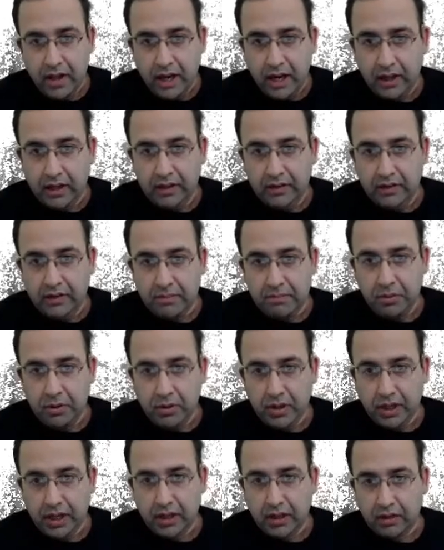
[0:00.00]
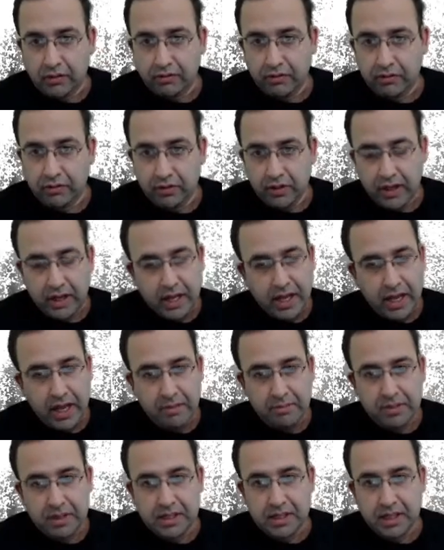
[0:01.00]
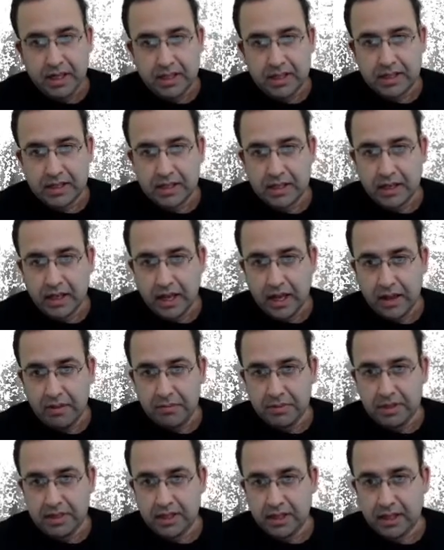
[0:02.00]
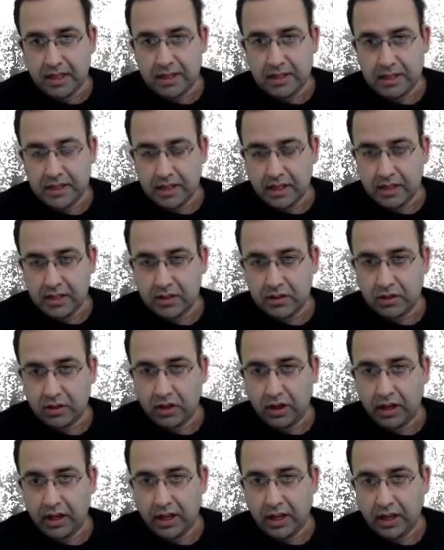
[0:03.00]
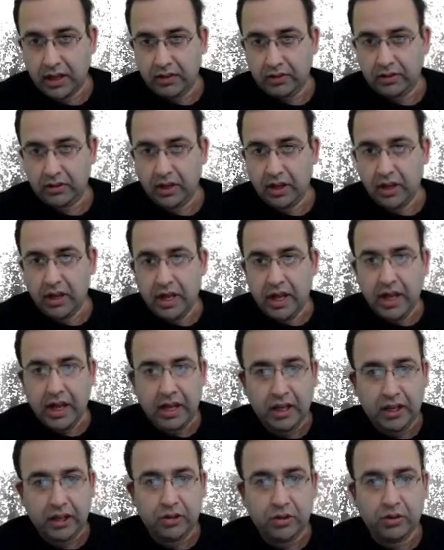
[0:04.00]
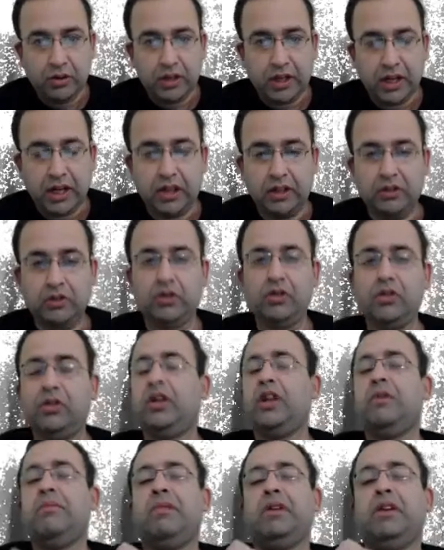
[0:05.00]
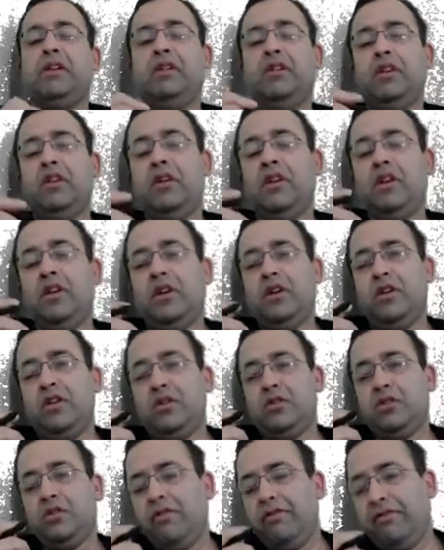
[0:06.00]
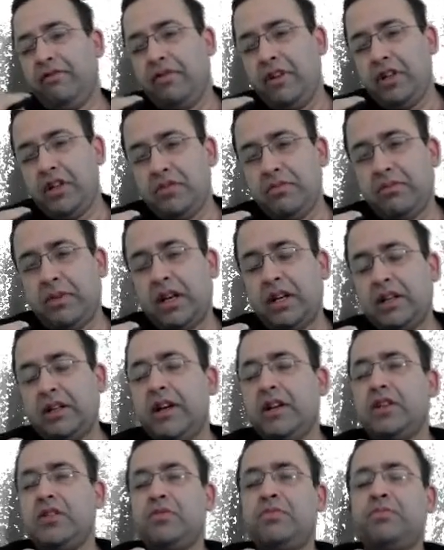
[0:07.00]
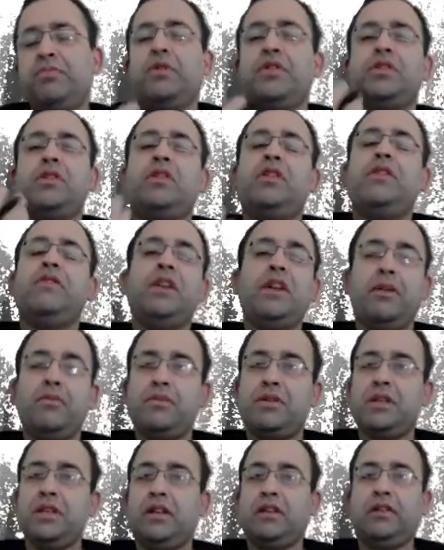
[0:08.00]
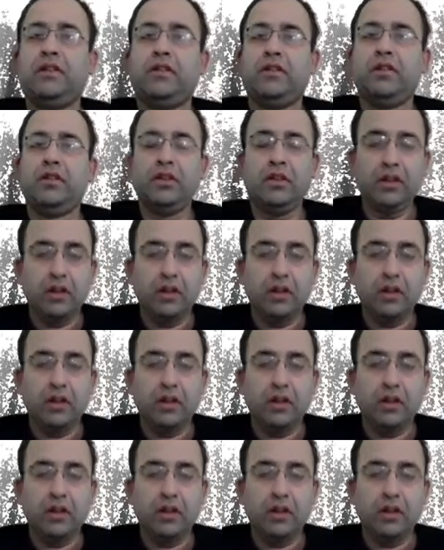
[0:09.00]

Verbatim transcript: It is M P O negative. M six, M six is called as acute erythroleukemia. So which marker is positive in M six?